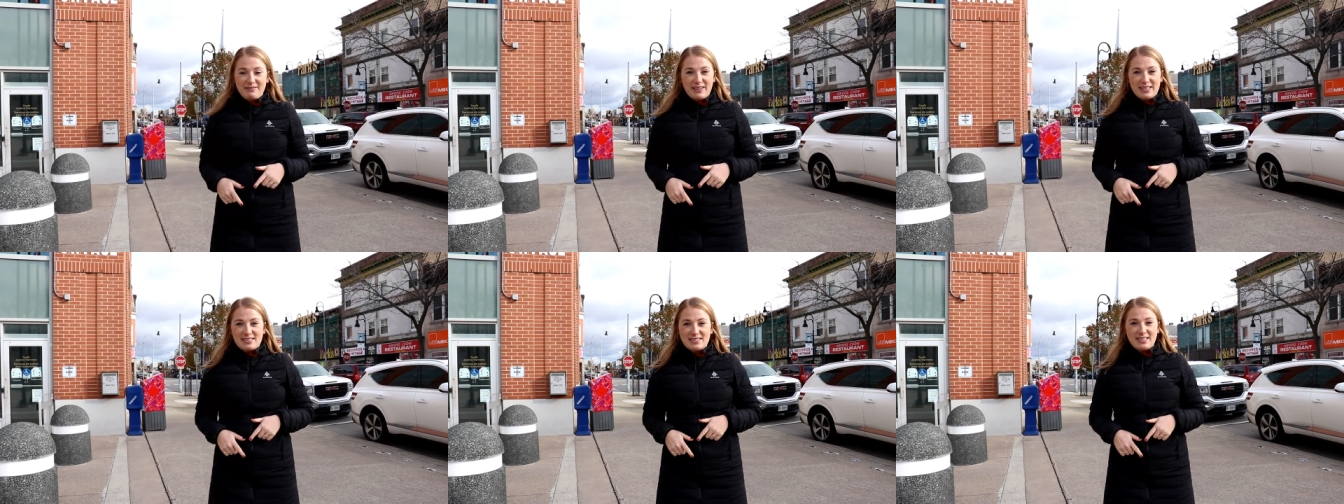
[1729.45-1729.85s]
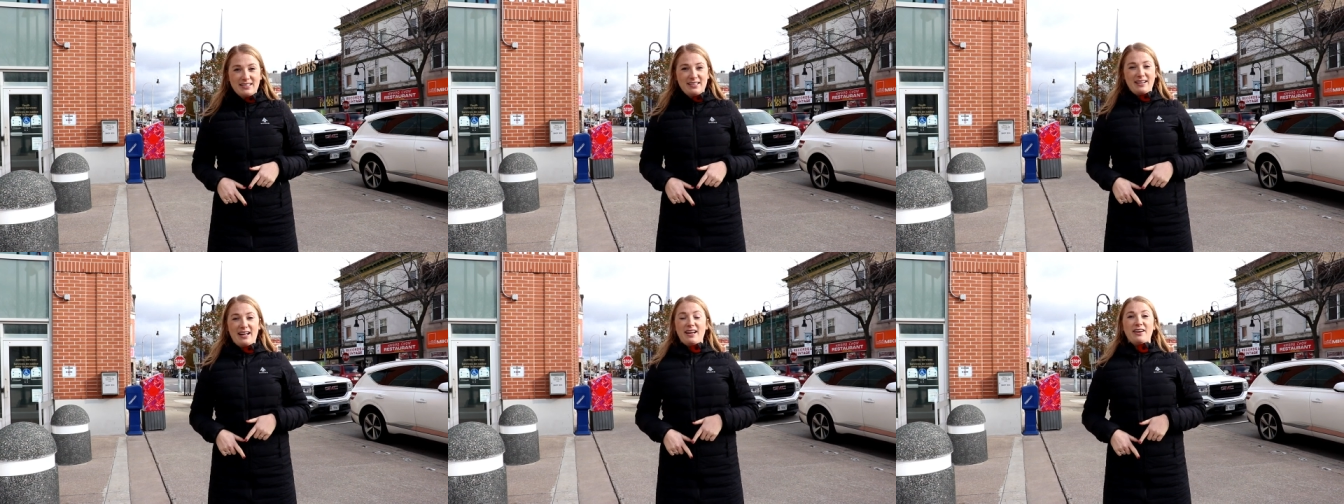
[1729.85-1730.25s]
investing
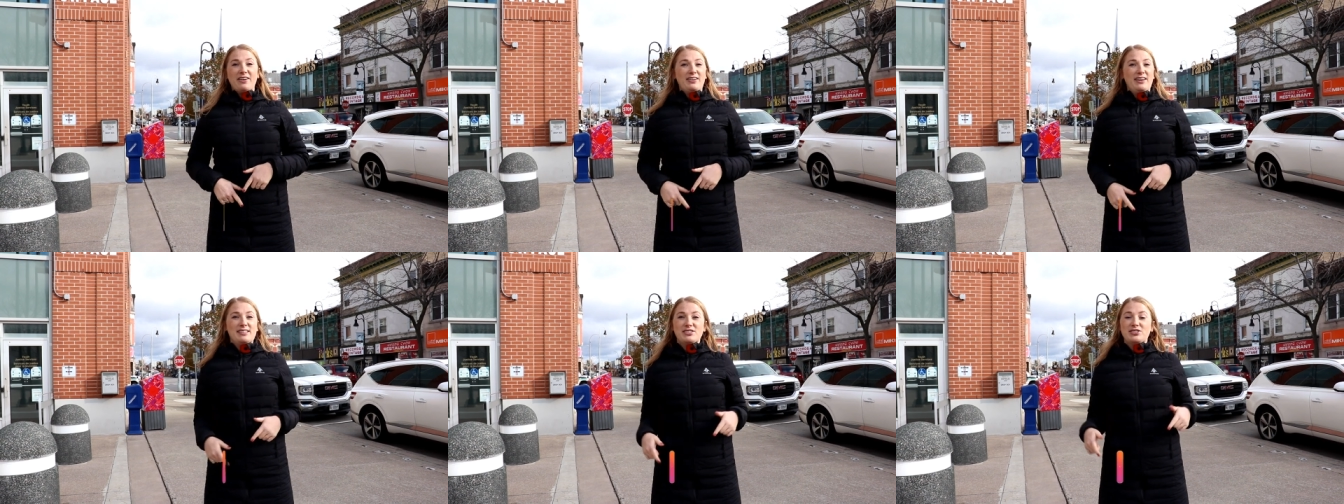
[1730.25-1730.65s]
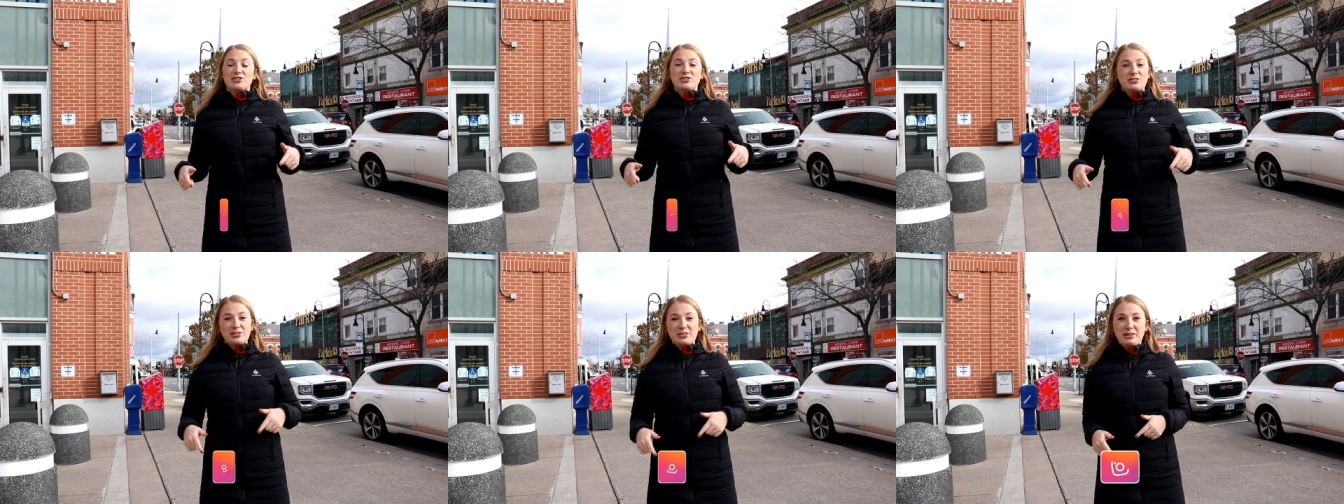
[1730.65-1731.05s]
in the Niagara region
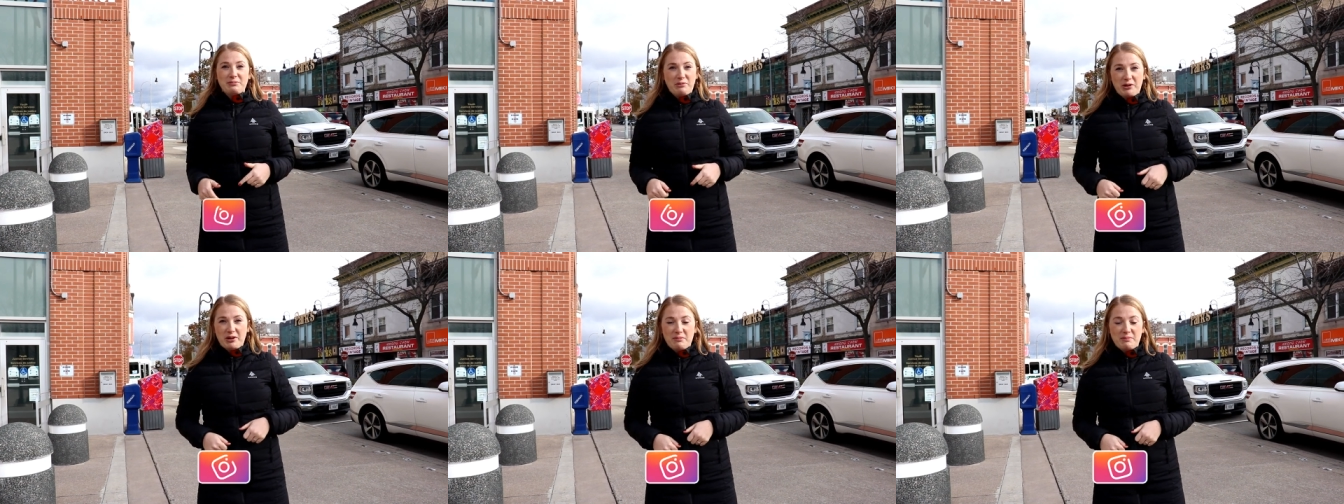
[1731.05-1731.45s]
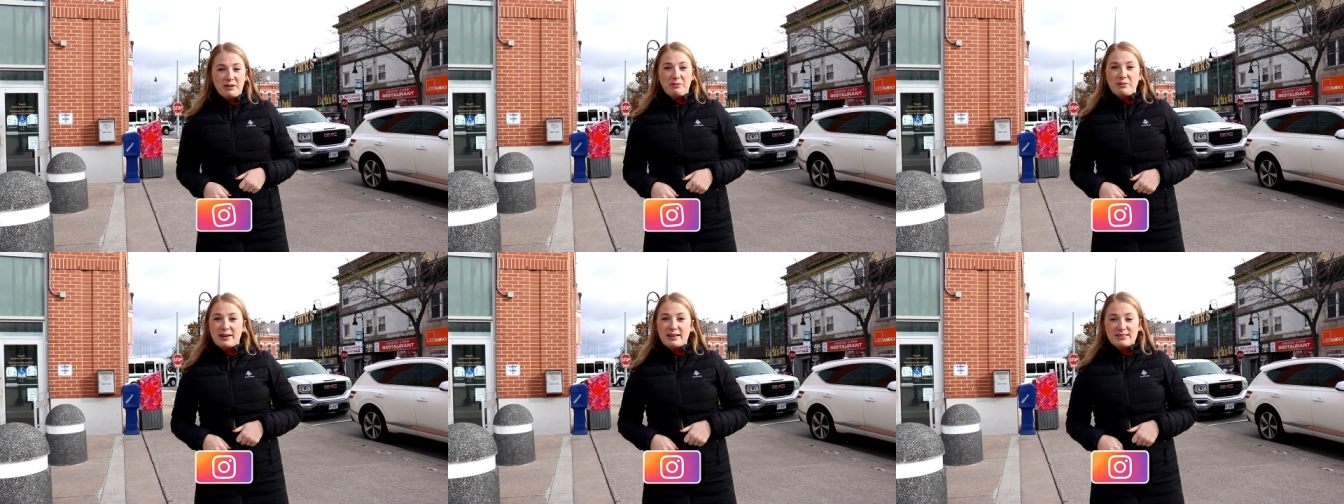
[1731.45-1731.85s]
or learning more
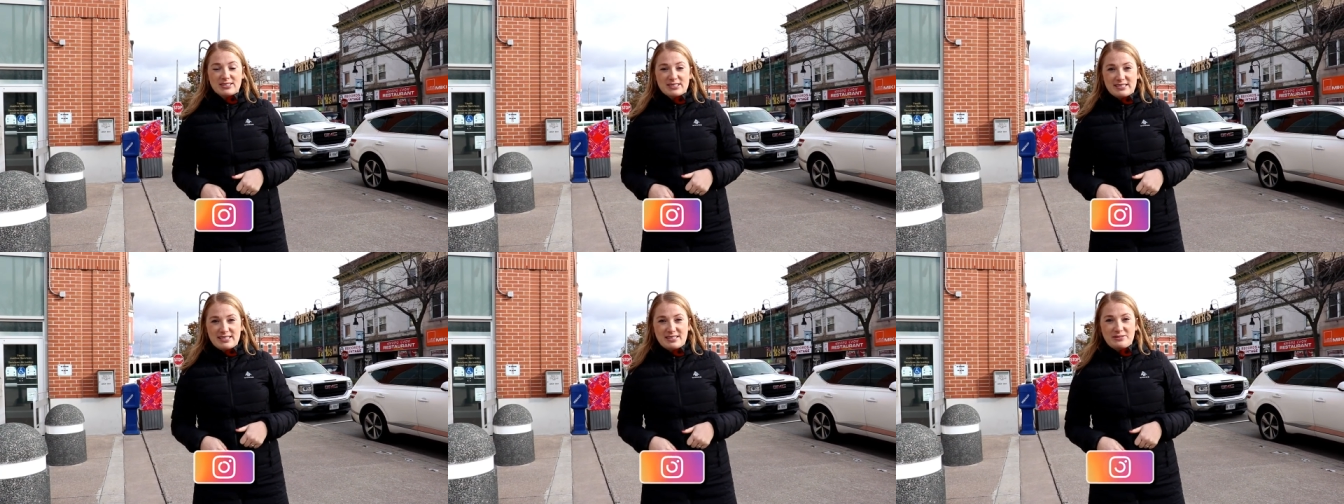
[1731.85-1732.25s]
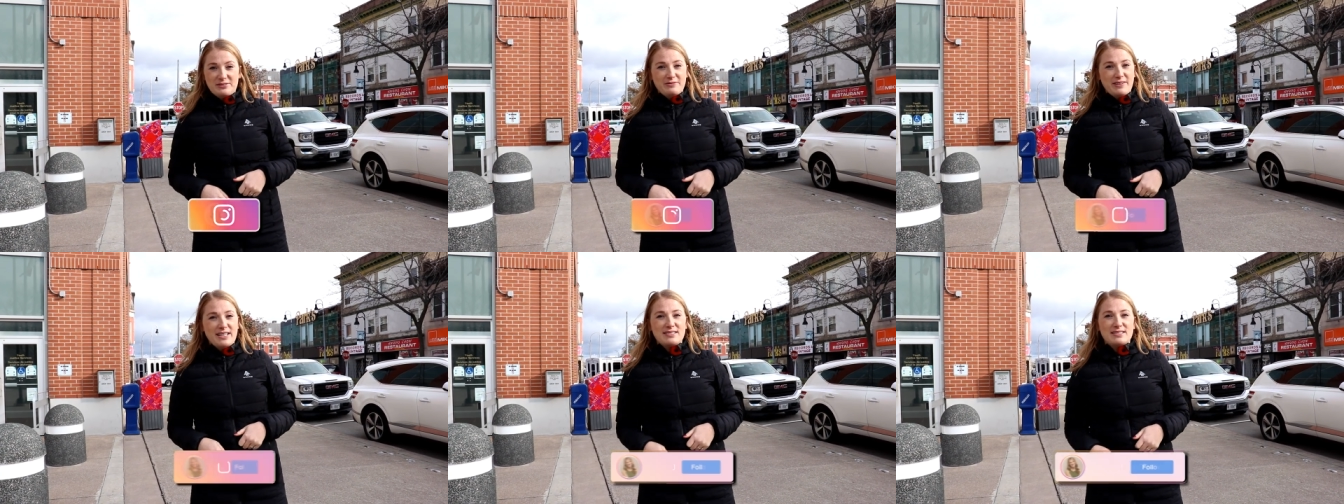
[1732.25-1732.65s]
about what it looks like to
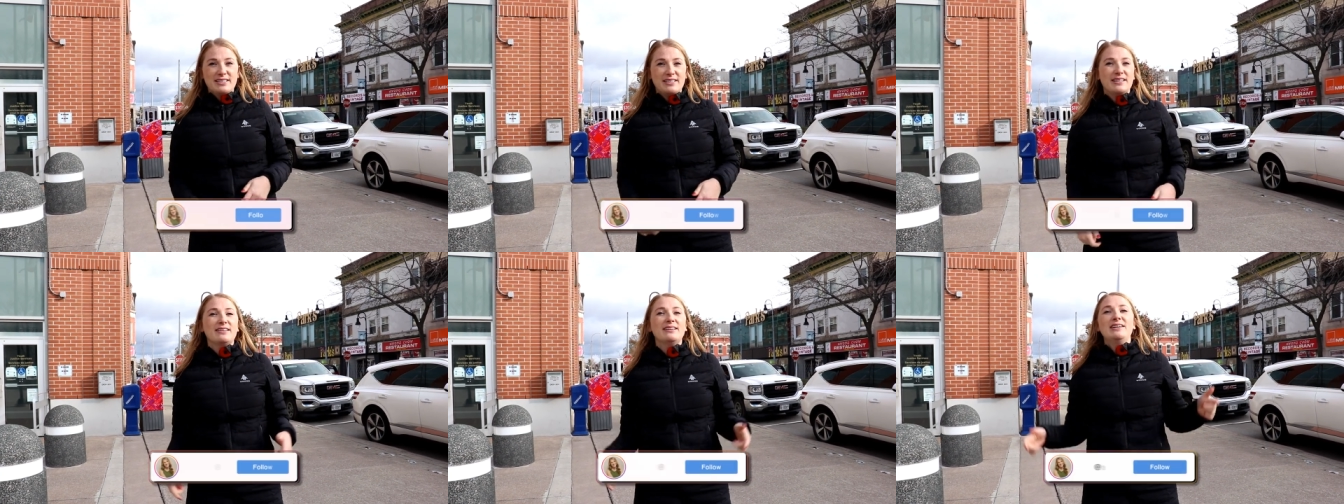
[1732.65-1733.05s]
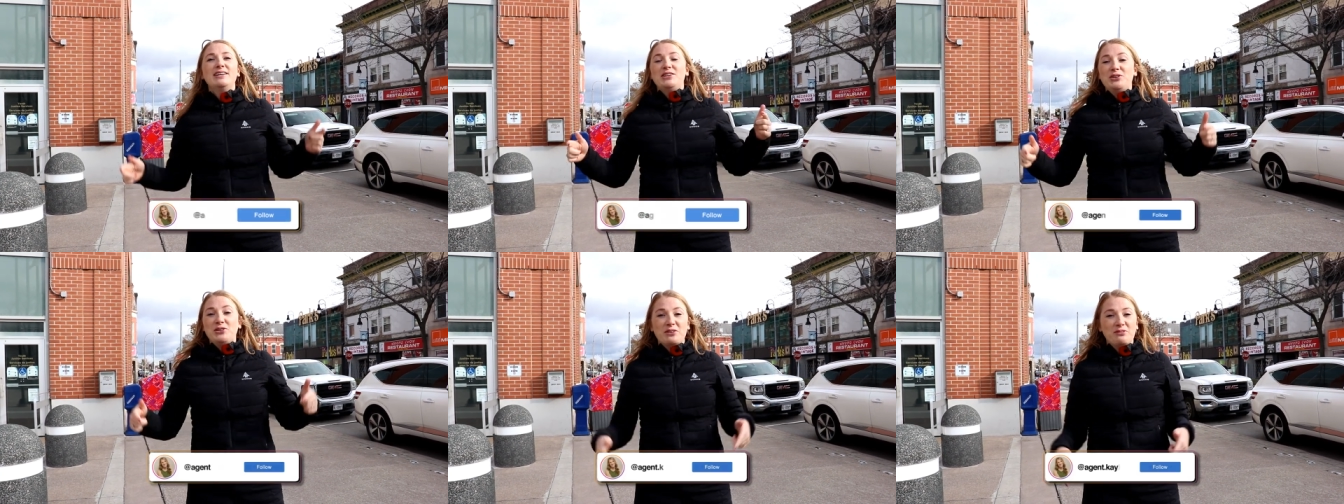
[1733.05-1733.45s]
invest here,
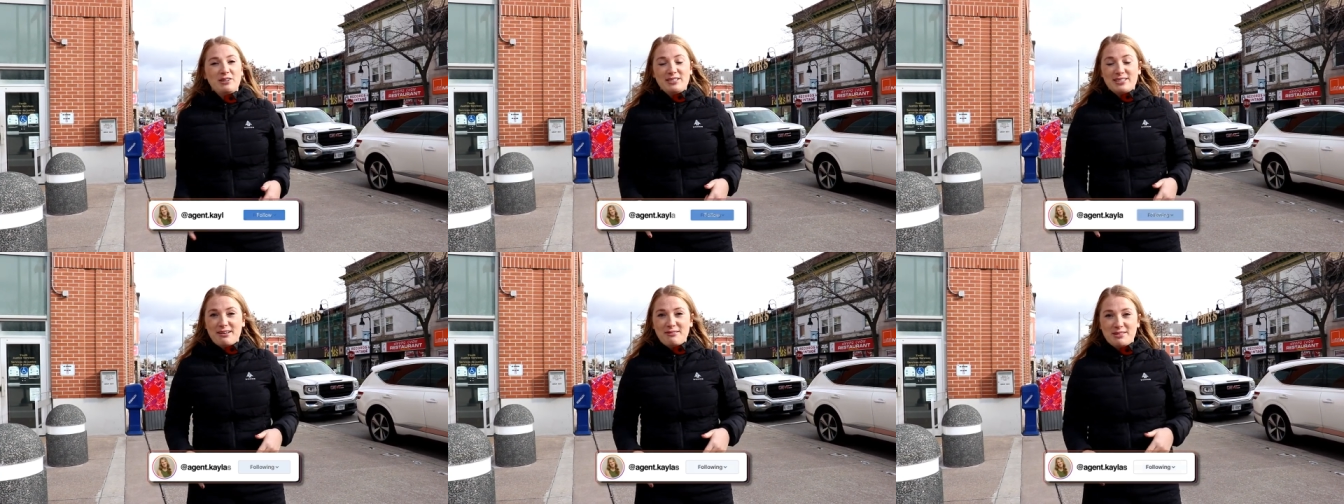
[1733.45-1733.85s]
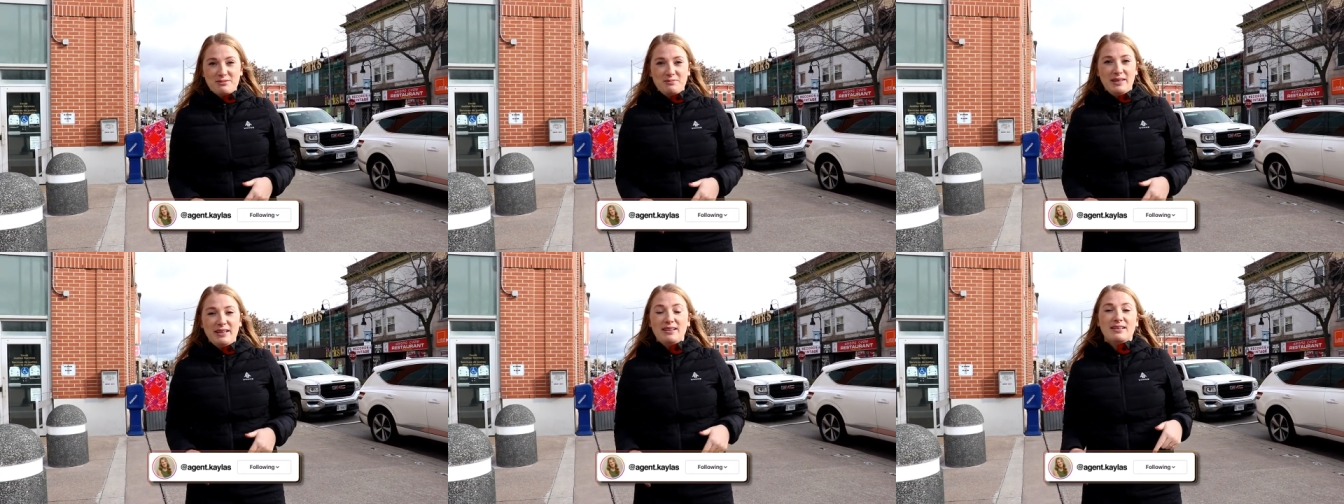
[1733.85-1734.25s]
you can reach out
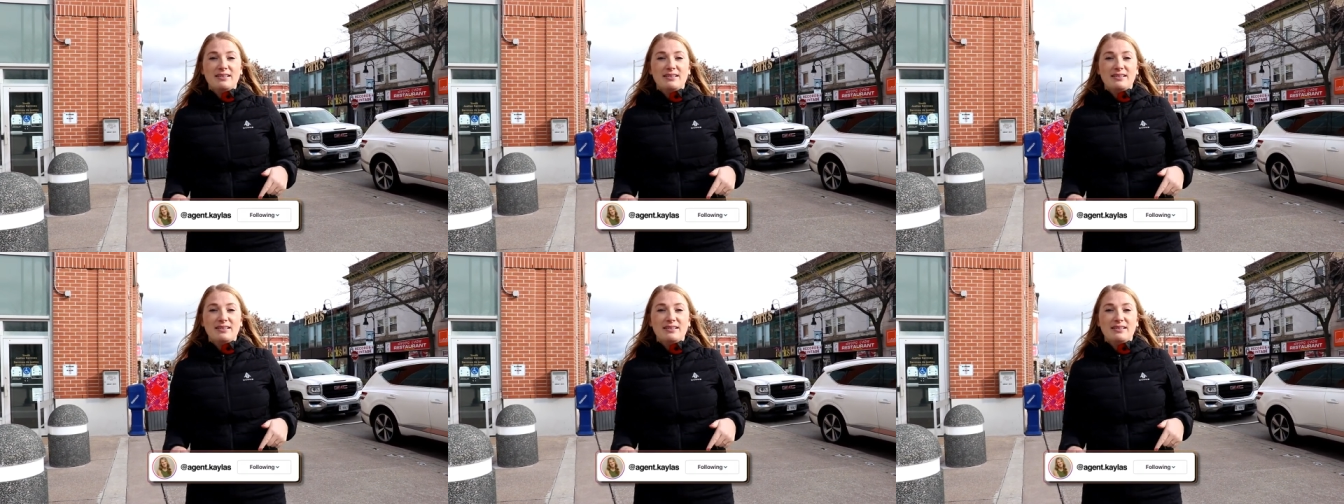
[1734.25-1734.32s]
to me.